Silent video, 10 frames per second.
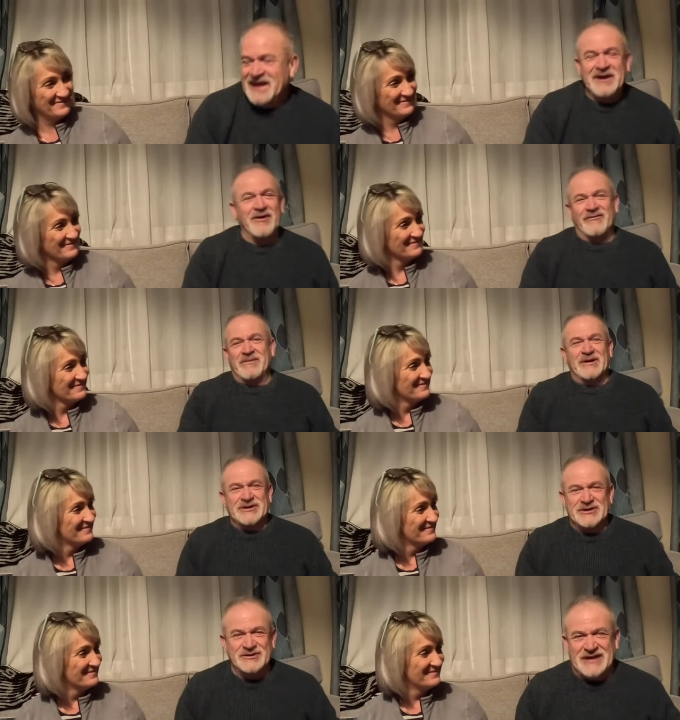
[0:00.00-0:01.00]
Speaker 1: Love it
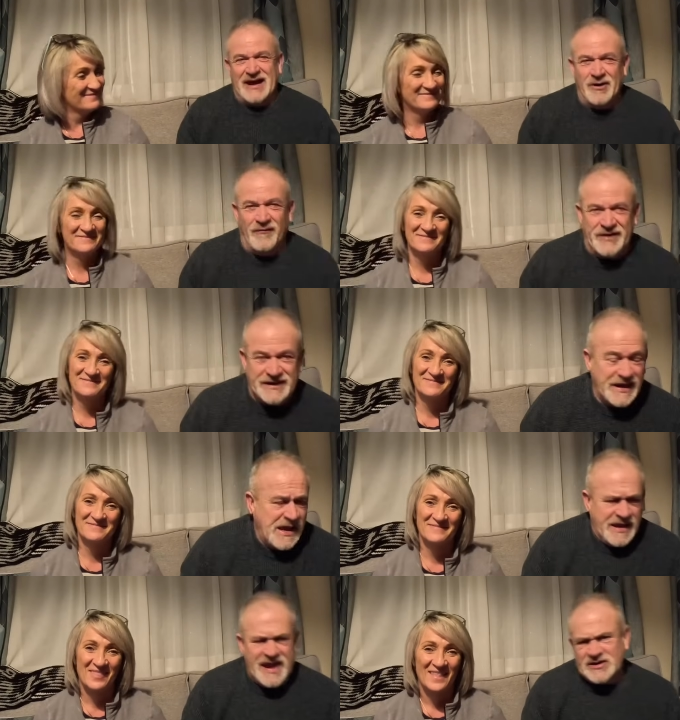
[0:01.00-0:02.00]
when she does that, love it.
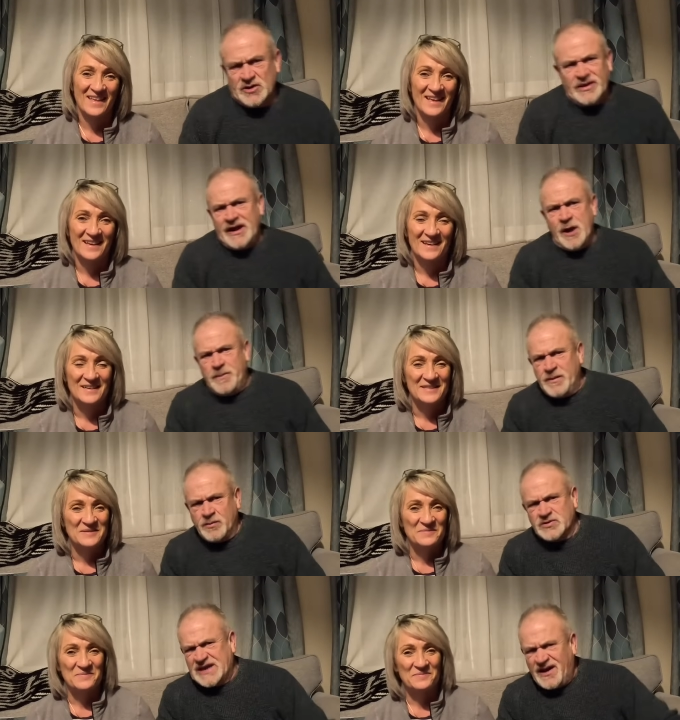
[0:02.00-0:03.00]
Yes, on that note,
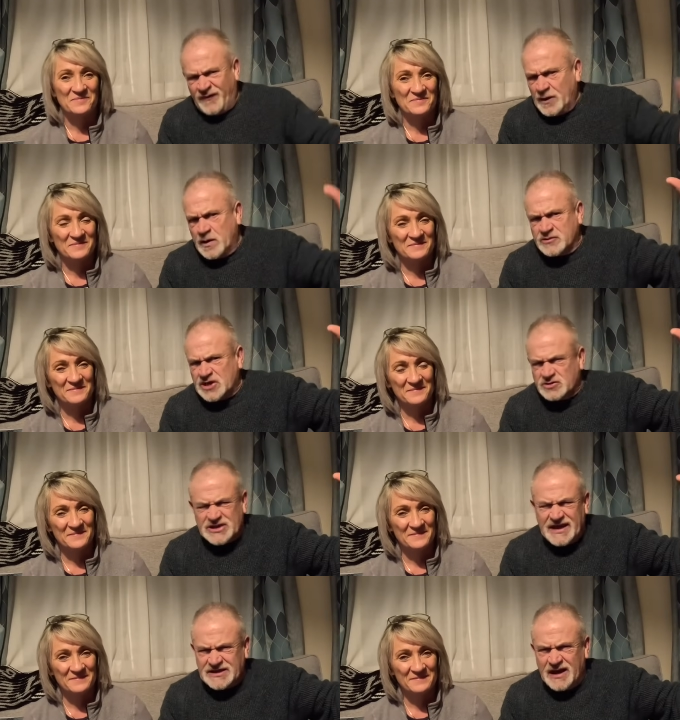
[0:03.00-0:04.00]
people, will say our farewell. So
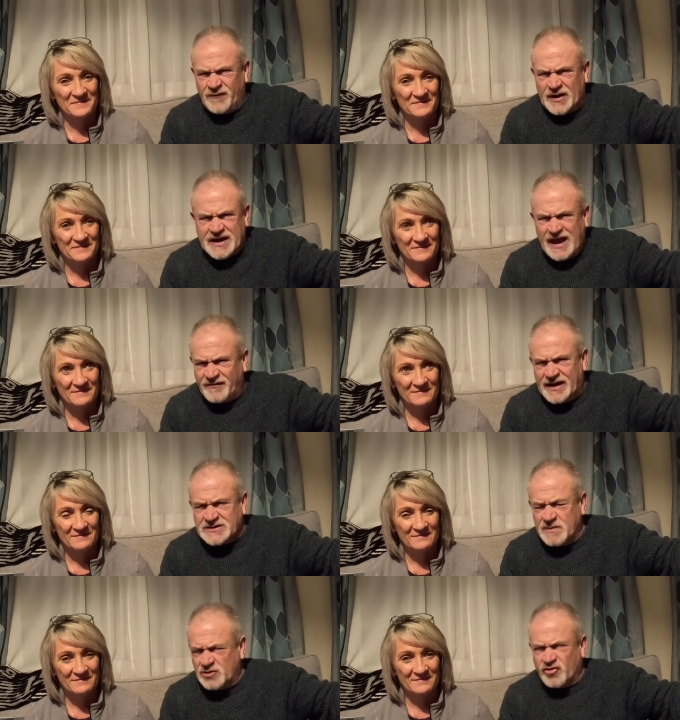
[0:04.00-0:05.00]
stay safe for the
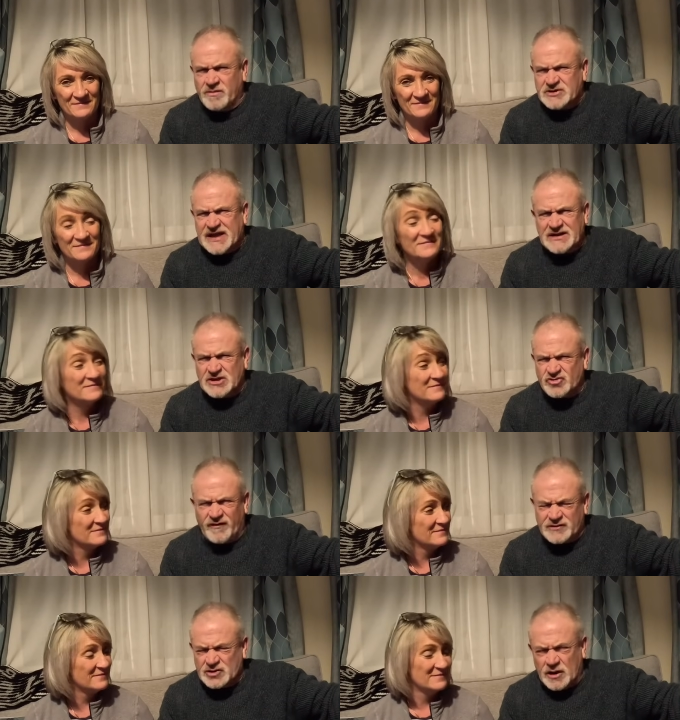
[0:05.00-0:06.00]
caravanners, motorhomes, tenters,
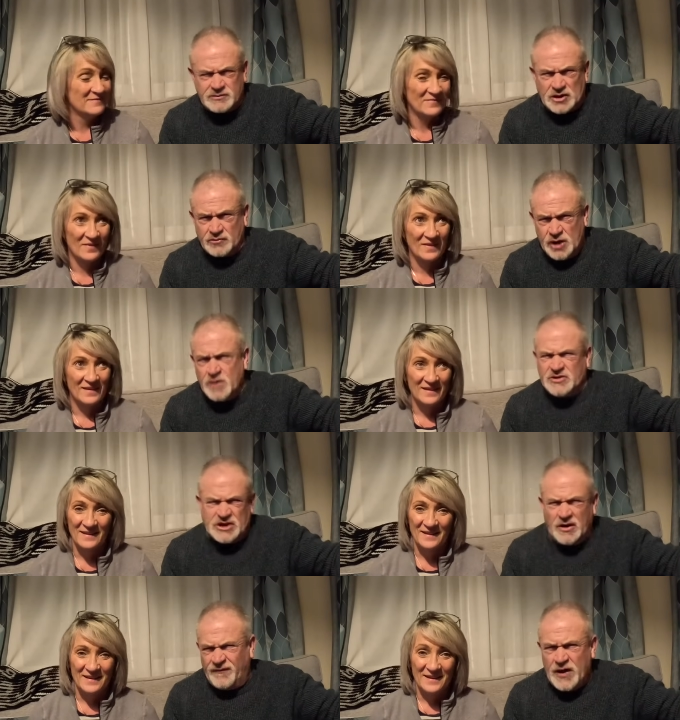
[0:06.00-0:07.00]
drifters, climbers, all new.
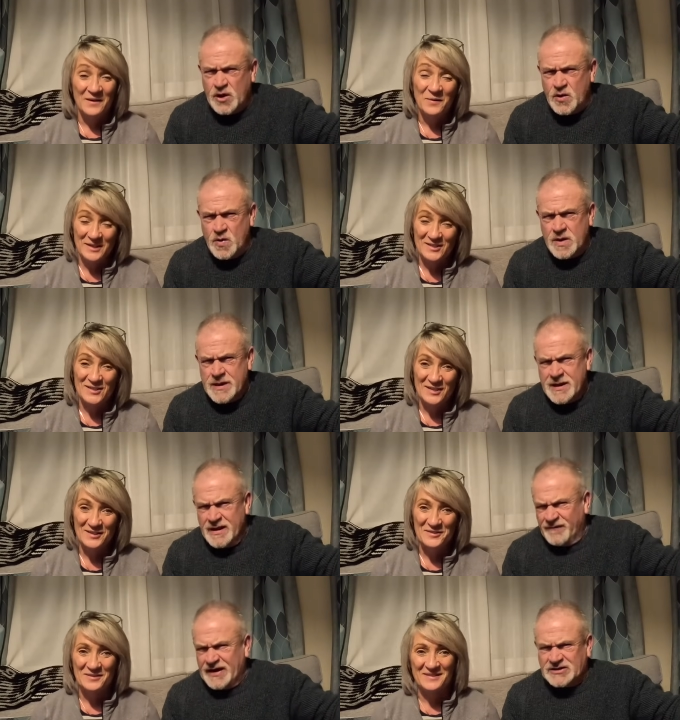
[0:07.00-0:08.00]
So love you. We
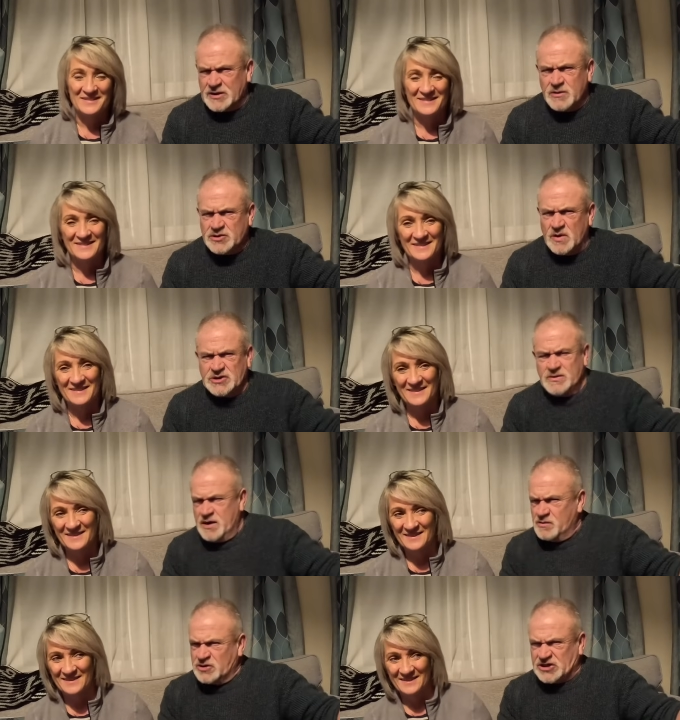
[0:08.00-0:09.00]
do. Thanks so much for watching.
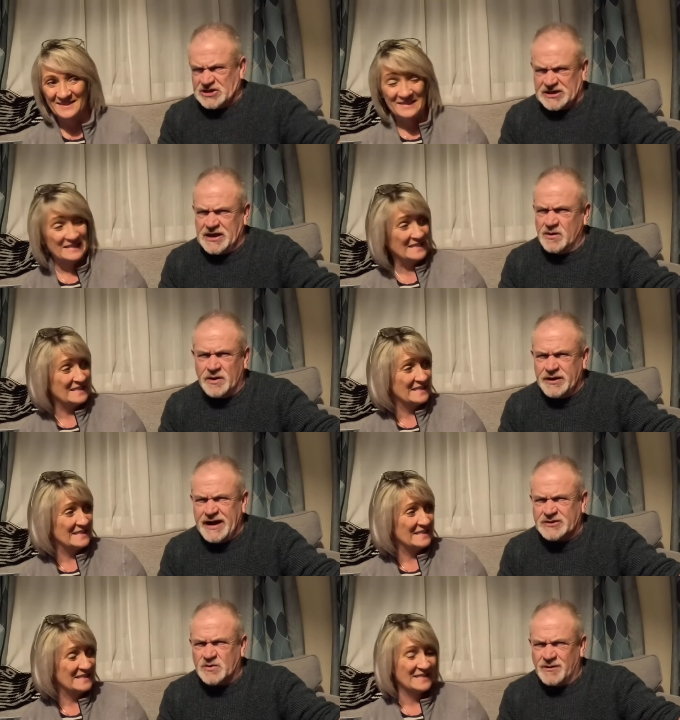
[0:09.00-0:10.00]
We will see you on the
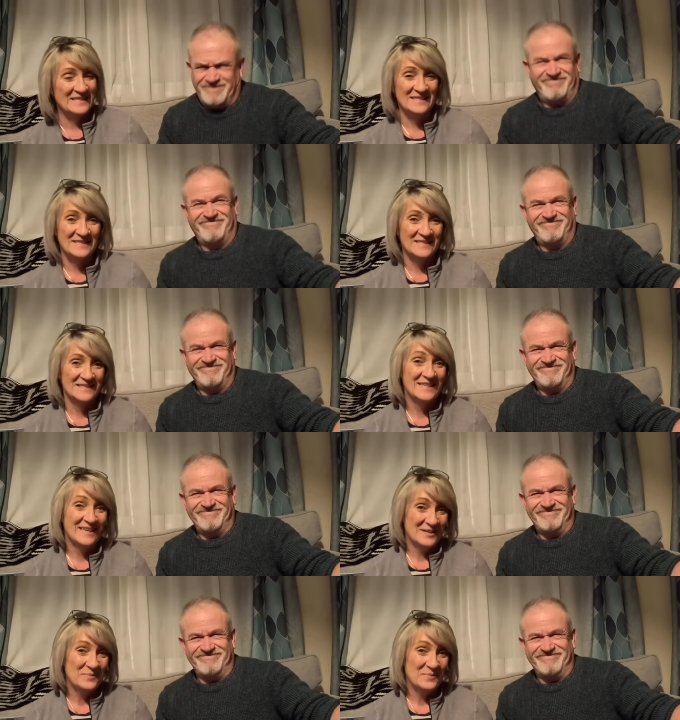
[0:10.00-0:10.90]
next one. In a